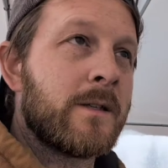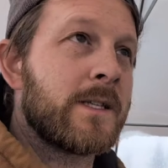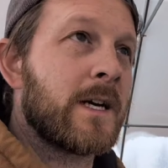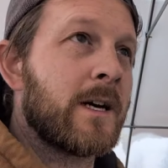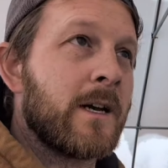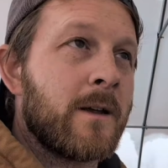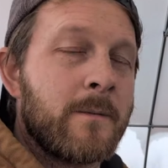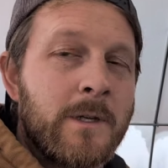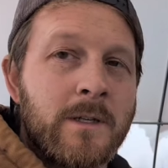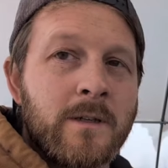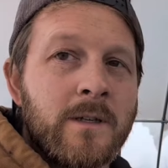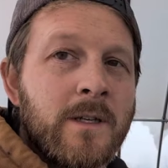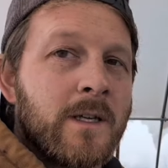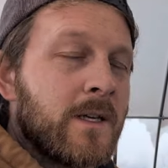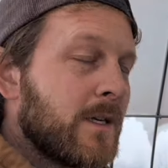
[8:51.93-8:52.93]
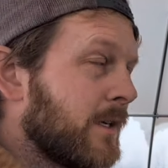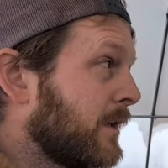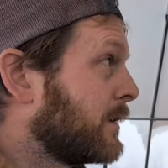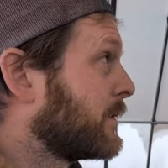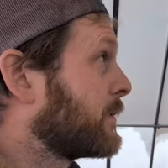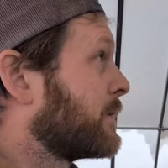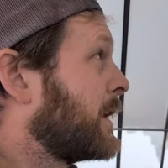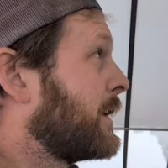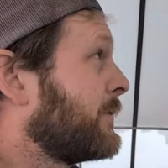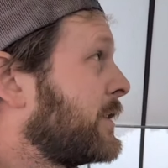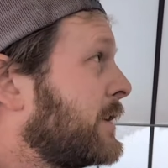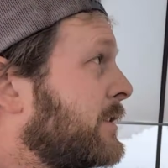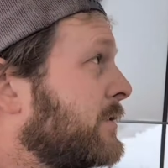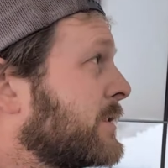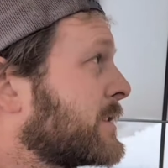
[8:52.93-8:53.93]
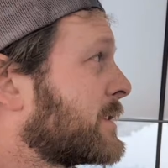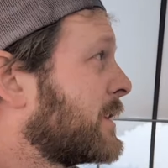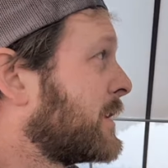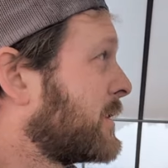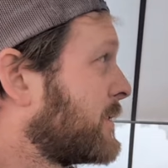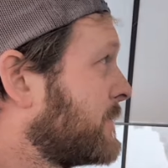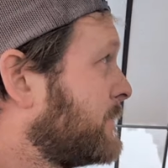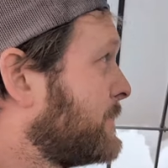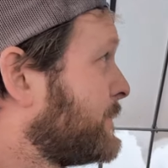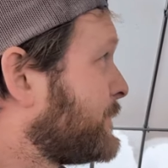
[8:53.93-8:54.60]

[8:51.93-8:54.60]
time and gravity do its thing.